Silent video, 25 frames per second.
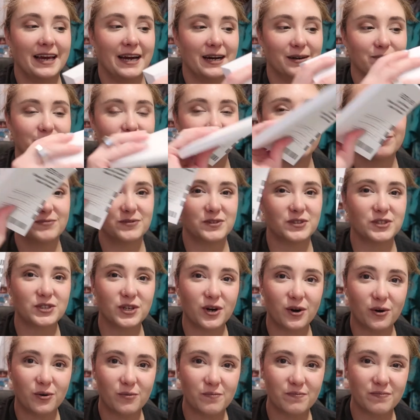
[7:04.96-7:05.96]
yeah,
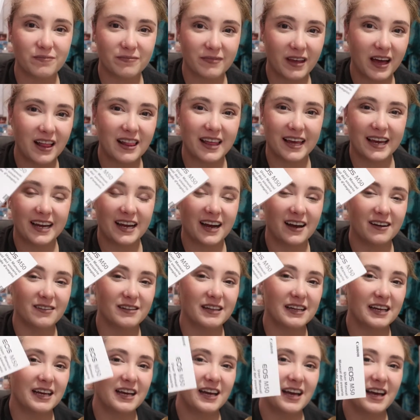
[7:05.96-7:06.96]
so like
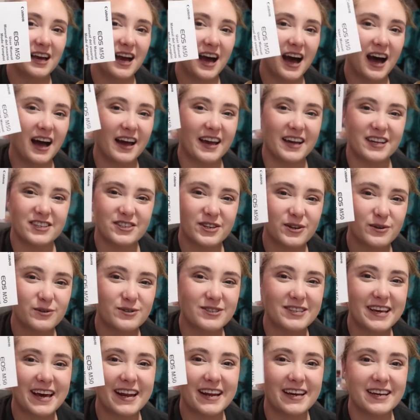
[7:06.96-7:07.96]
I S O
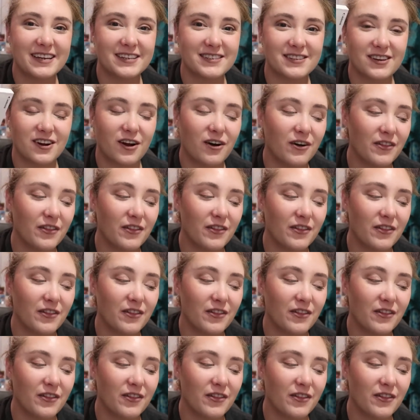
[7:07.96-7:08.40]
settings and